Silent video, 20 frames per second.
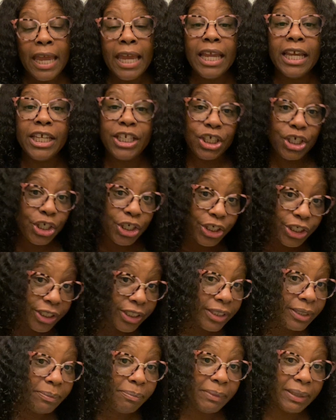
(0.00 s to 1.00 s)
It
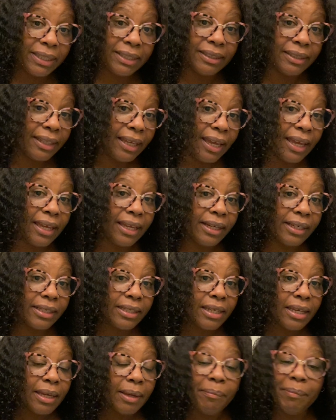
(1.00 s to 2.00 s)
could mean that,
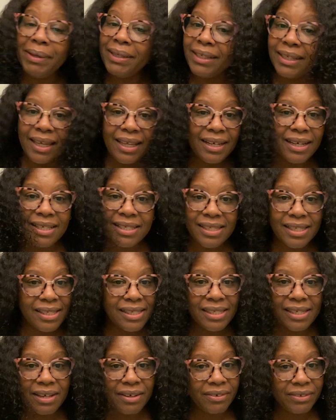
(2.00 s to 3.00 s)
but not
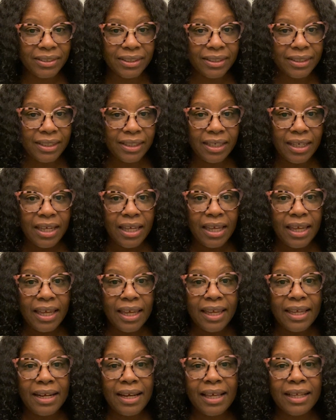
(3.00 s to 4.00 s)
necessarily.
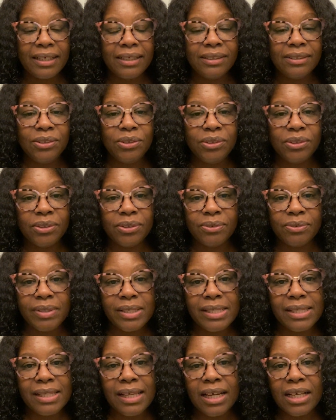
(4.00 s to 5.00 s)
And
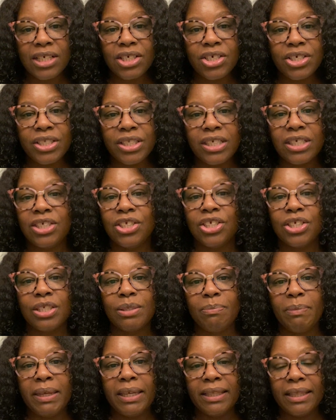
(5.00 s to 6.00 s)
it's not good to
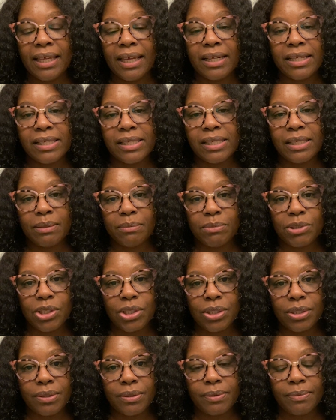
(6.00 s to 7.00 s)
just make that
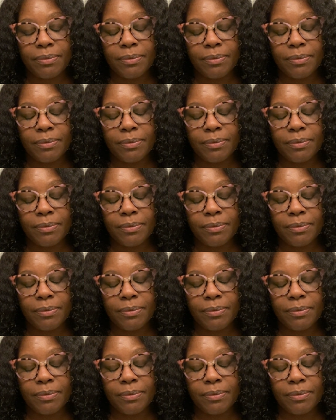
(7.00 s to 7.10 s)
assumption.